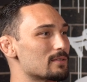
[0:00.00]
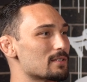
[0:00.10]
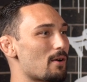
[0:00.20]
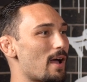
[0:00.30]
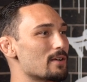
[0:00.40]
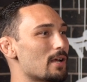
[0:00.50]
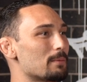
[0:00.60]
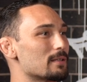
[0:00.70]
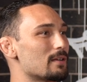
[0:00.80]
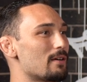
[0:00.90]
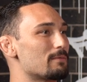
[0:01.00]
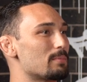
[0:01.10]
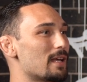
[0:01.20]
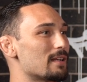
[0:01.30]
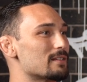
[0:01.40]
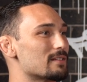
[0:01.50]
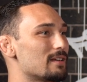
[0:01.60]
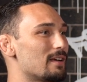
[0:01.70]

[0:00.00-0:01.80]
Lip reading: So I dropped enough plants